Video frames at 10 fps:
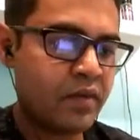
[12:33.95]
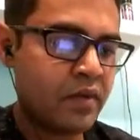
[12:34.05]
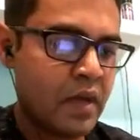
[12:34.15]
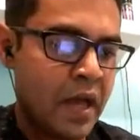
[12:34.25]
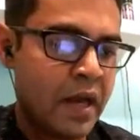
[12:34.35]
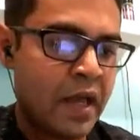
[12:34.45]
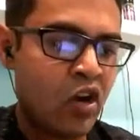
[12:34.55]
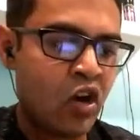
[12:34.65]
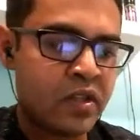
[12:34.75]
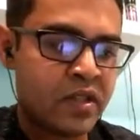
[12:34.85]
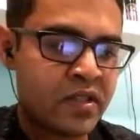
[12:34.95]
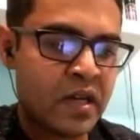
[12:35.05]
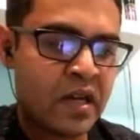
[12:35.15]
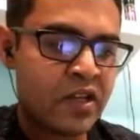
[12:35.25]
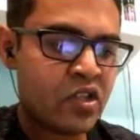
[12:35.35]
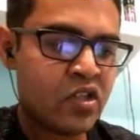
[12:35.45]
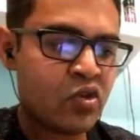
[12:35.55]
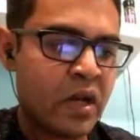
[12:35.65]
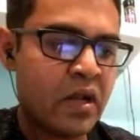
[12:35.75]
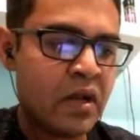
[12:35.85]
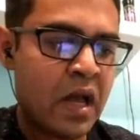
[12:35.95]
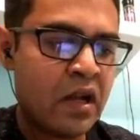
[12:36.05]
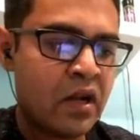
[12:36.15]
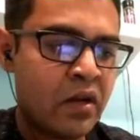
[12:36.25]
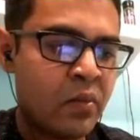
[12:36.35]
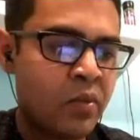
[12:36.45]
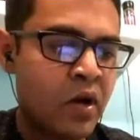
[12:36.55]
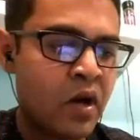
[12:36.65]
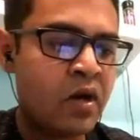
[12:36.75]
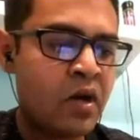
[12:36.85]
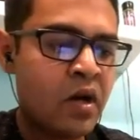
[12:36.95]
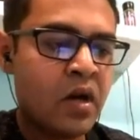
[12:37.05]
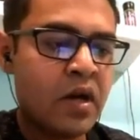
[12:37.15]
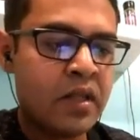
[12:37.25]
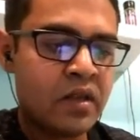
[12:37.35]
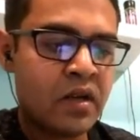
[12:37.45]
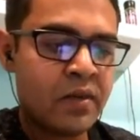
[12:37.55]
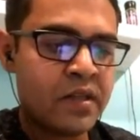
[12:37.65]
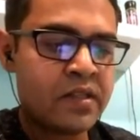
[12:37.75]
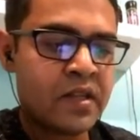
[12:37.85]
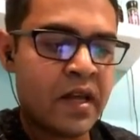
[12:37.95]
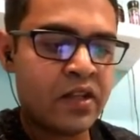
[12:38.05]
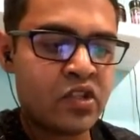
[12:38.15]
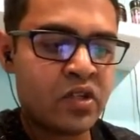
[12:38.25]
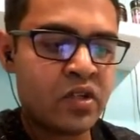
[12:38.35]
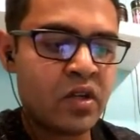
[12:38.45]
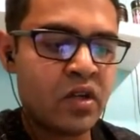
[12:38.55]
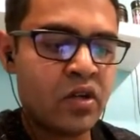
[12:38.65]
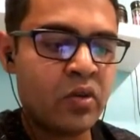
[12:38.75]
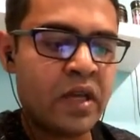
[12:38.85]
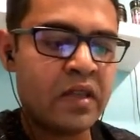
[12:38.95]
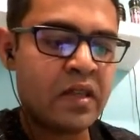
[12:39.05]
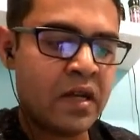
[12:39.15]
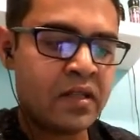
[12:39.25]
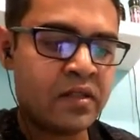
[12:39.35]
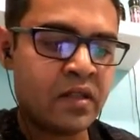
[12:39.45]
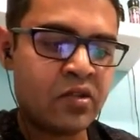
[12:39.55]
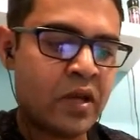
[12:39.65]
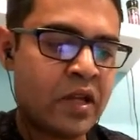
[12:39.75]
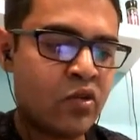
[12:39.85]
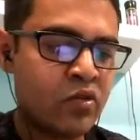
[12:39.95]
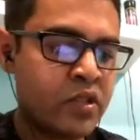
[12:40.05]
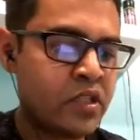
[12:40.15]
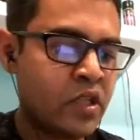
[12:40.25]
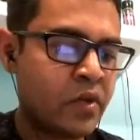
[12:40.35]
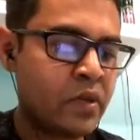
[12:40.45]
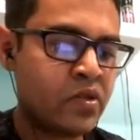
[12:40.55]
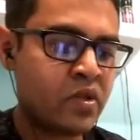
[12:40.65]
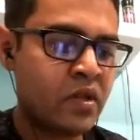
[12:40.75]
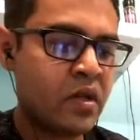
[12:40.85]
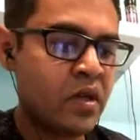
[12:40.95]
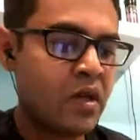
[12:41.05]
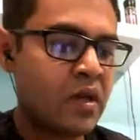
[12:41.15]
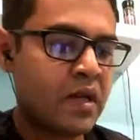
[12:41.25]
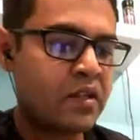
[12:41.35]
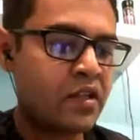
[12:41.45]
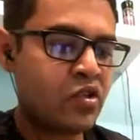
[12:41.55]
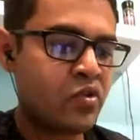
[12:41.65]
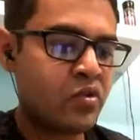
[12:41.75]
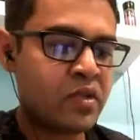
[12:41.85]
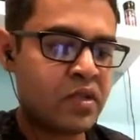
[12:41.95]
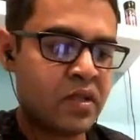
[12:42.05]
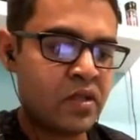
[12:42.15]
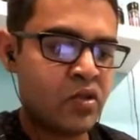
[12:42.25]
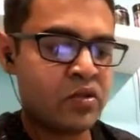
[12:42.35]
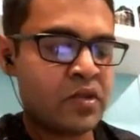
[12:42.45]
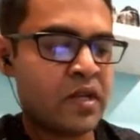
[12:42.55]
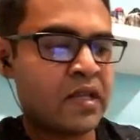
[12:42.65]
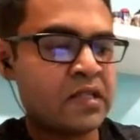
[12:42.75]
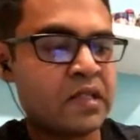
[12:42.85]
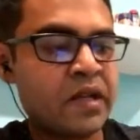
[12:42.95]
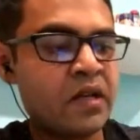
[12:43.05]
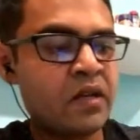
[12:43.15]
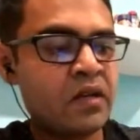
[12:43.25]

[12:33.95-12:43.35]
And I got this relation. So I'll work in the reverse direction to get the answer. So I'll use this equation. I'll just use the next slide.